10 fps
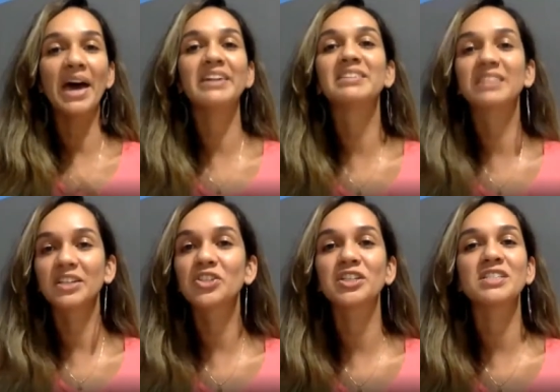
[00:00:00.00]

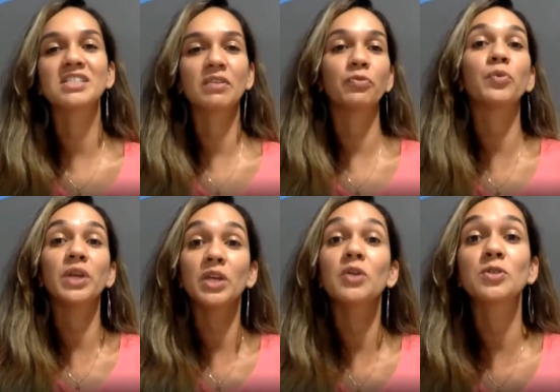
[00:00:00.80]
teachers if we
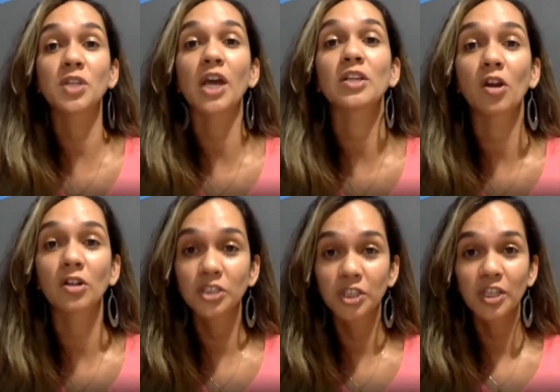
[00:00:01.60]
use
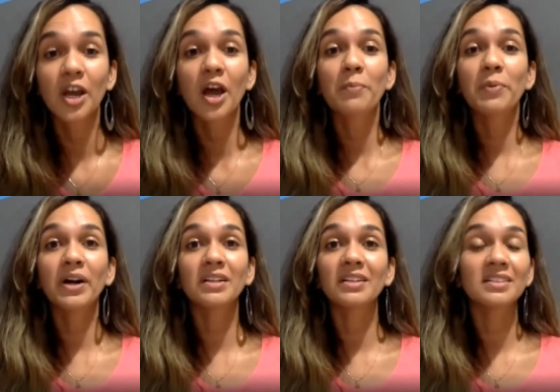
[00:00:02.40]
technology. But
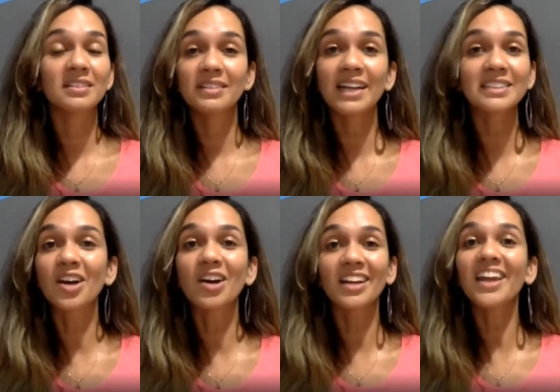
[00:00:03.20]
that's not
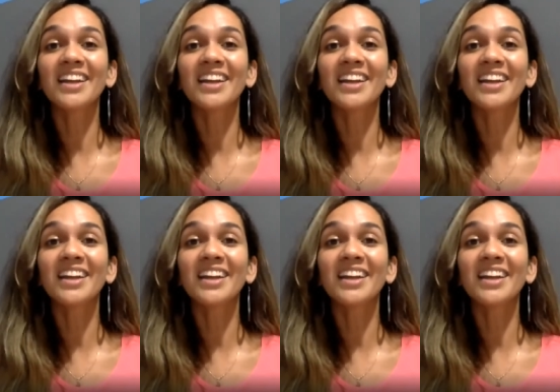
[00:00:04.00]
it.